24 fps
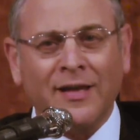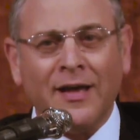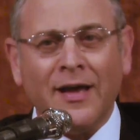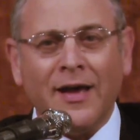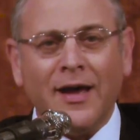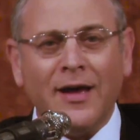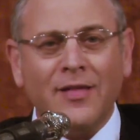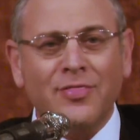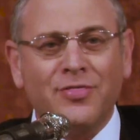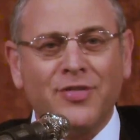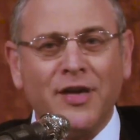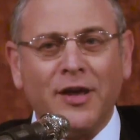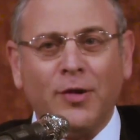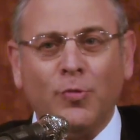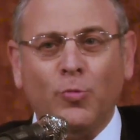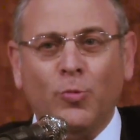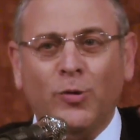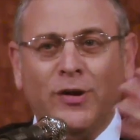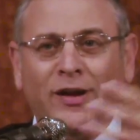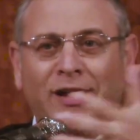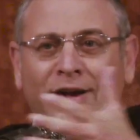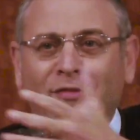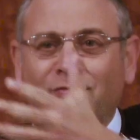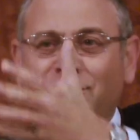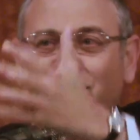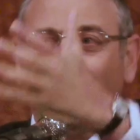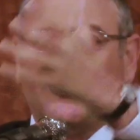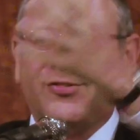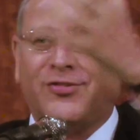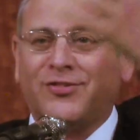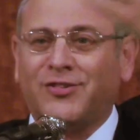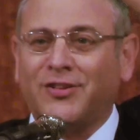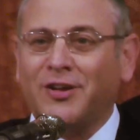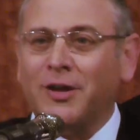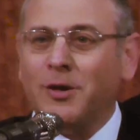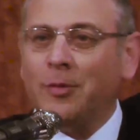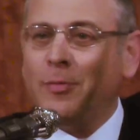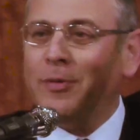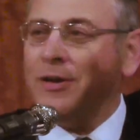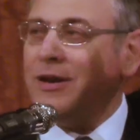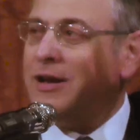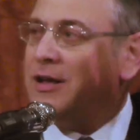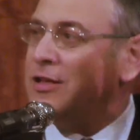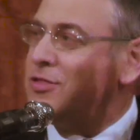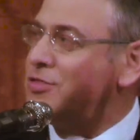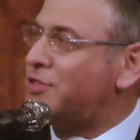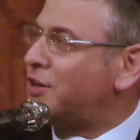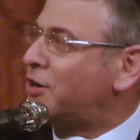And then we have the ceremony
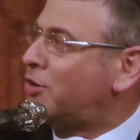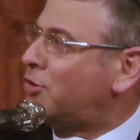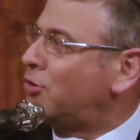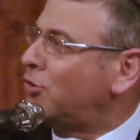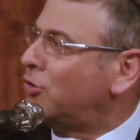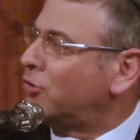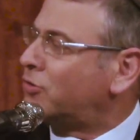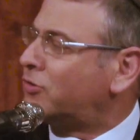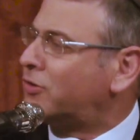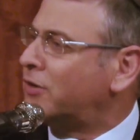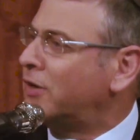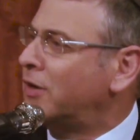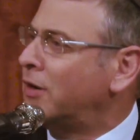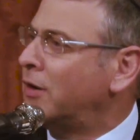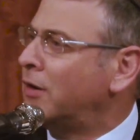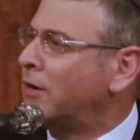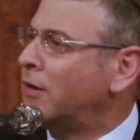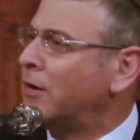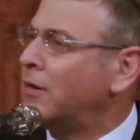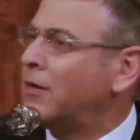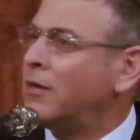in the Kotel.